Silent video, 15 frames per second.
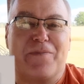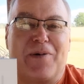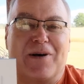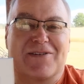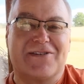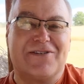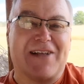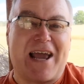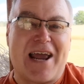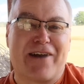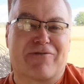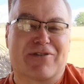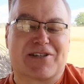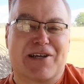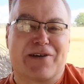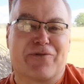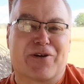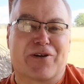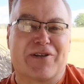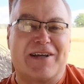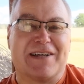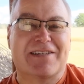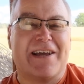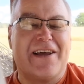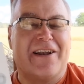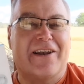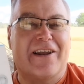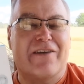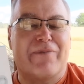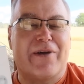EV puzzle and receive one of these,
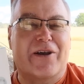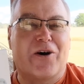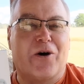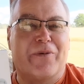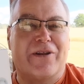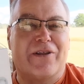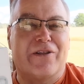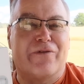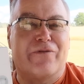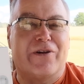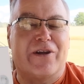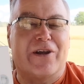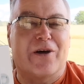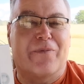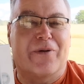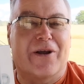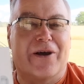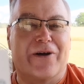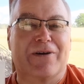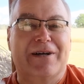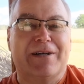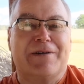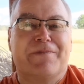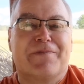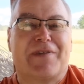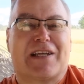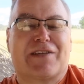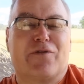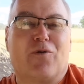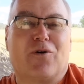leave me a comment in the video below.
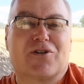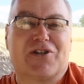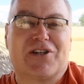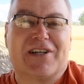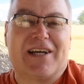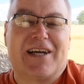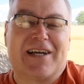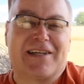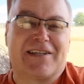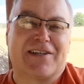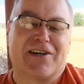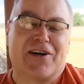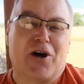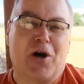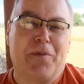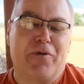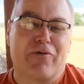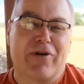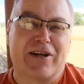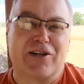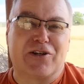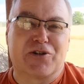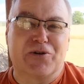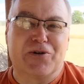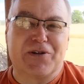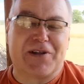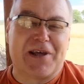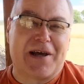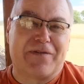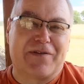Thanks for watching, and hope you really
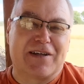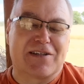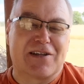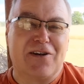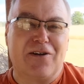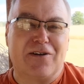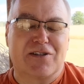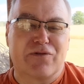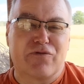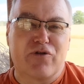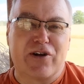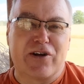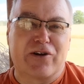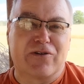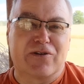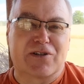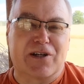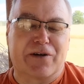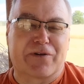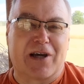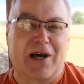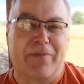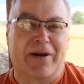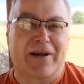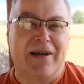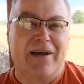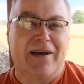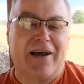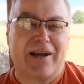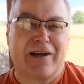enjoyed that. There's lots of really good stuff coming.
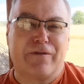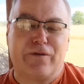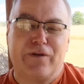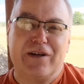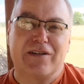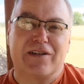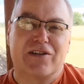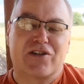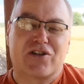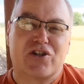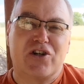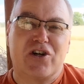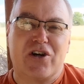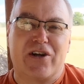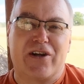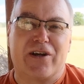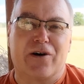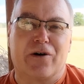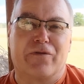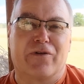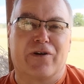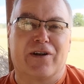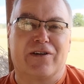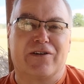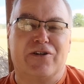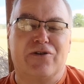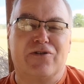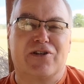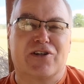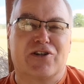I can feel that this journey of
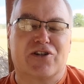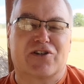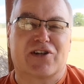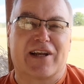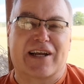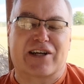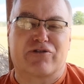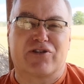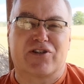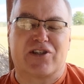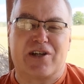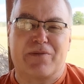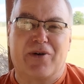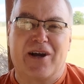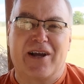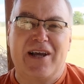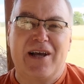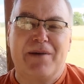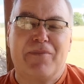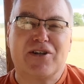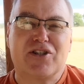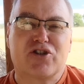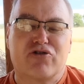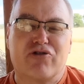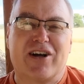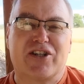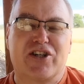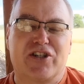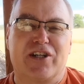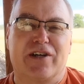using just electricity, my
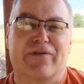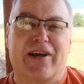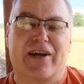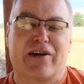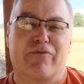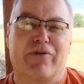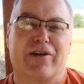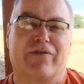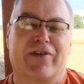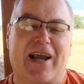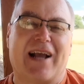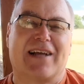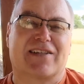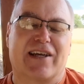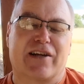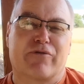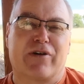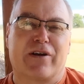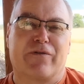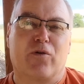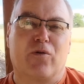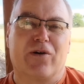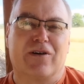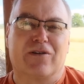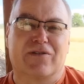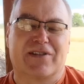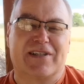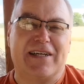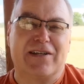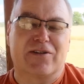strategy of getting rid of gas, getting rid of oil,
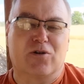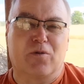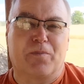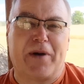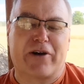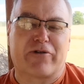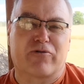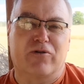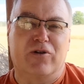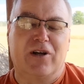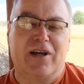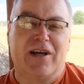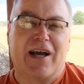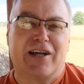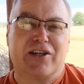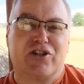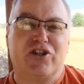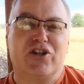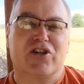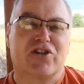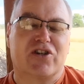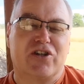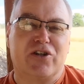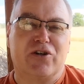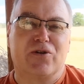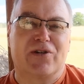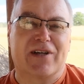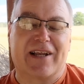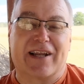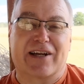diesel, petrol, and just
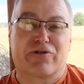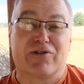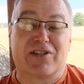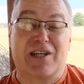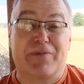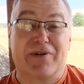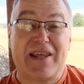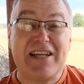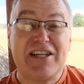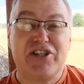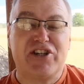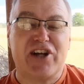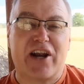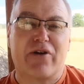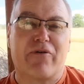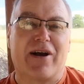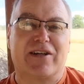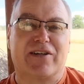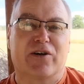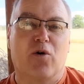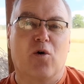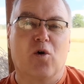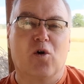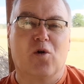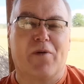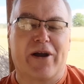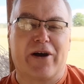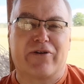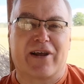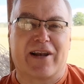using electricity, but then generating all
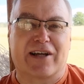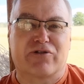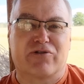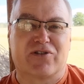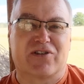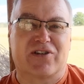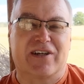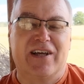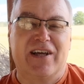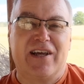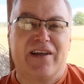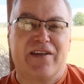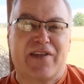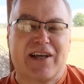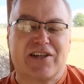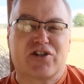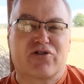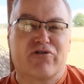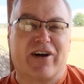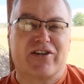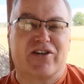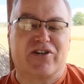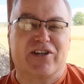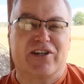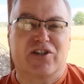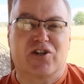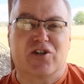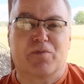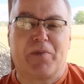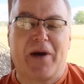my own electricity, that strategy is
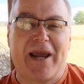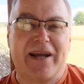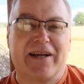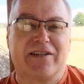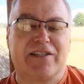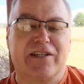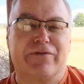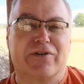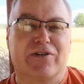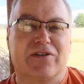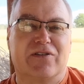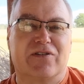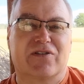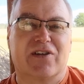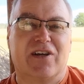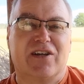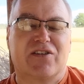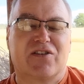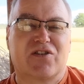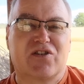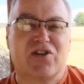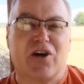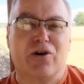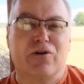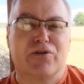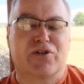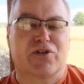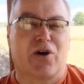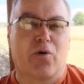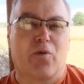just paying dividends
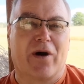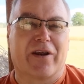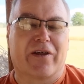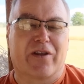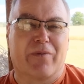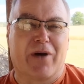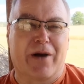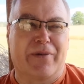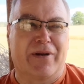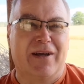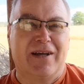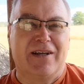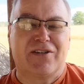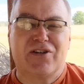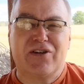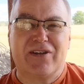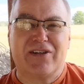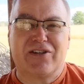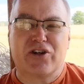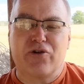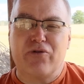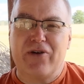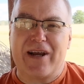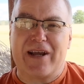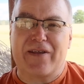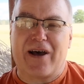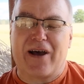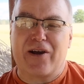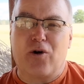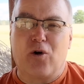so well at the moment, to the degree
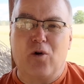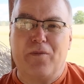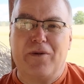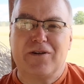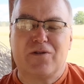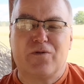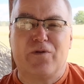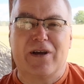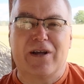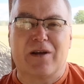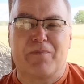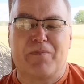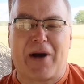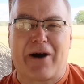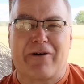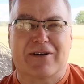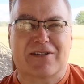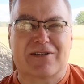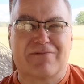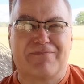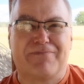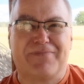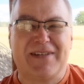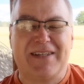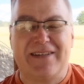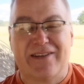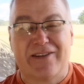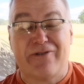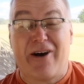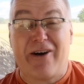that I almost feel embarrassed.
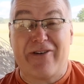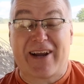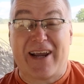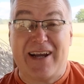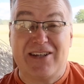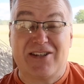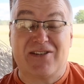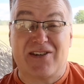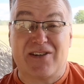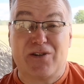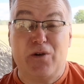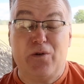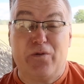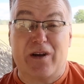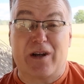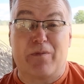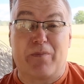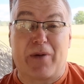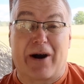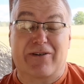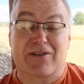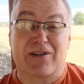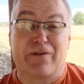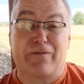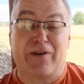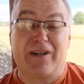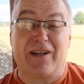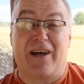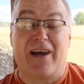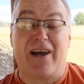There are occasions I do feel embarrassed, and I
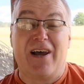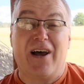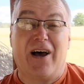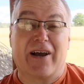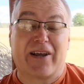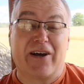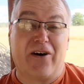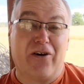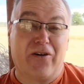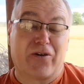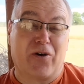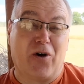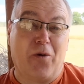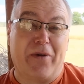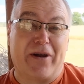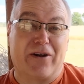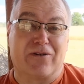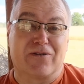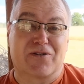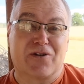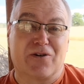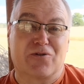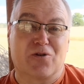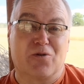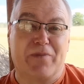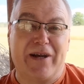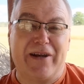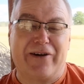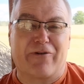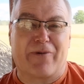feel like I can't comment on social
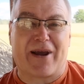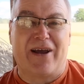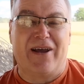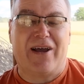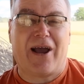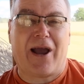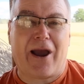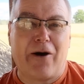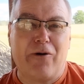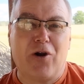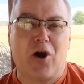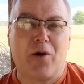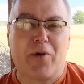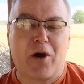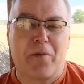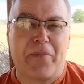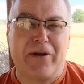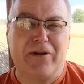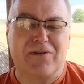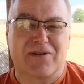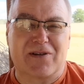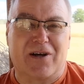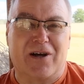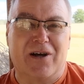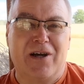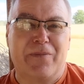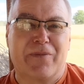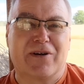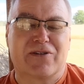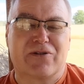media about how low my bills are,
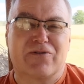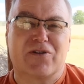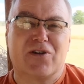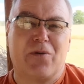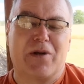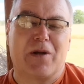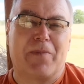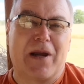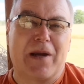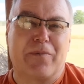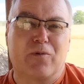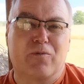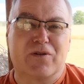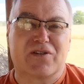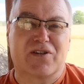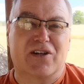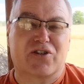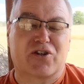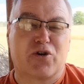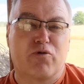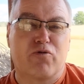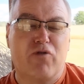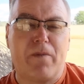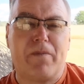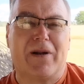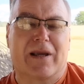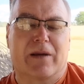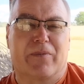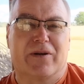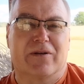because there are so many people with such
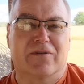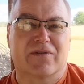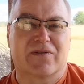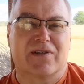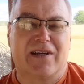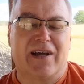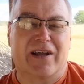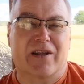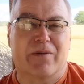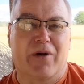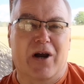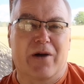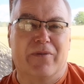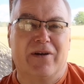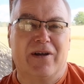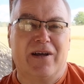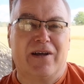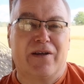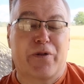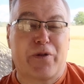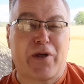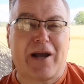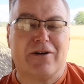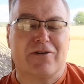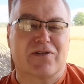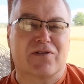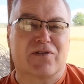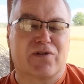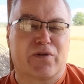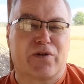crippling bills at the moment,
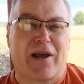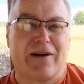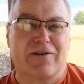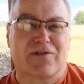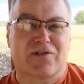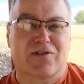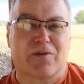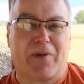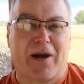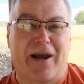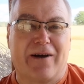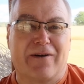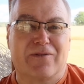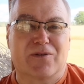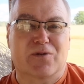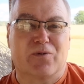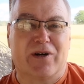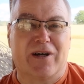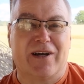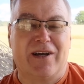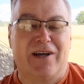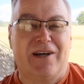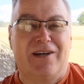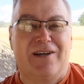thousands and thousands of pounds, where